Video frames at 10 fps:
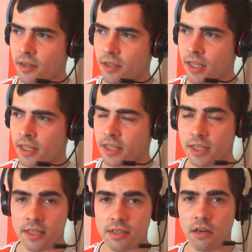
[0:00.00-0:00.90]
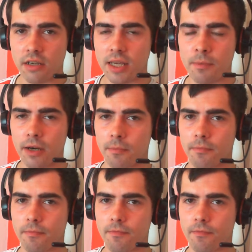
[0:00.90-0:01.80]
this can't keep up.
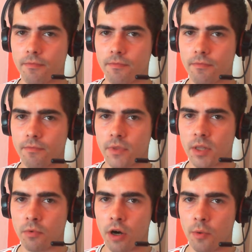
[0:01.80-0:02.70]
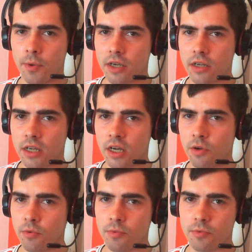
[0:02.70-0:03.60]
What, are we going to
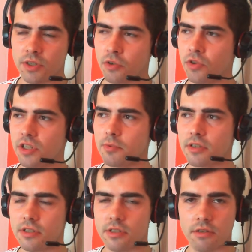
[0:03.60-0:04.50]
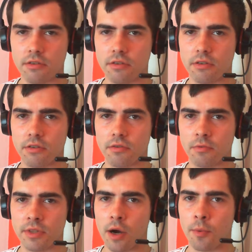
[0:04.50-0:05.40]
go till Christmas
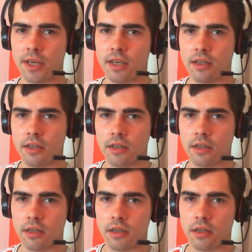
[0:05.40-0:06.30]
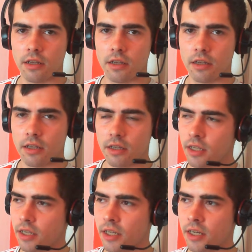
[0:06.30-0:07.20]
without a win?
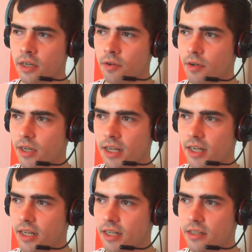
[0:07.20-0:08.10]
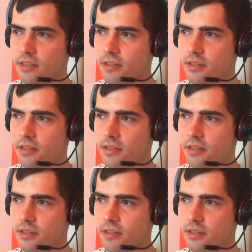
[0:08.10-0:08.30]
You know, and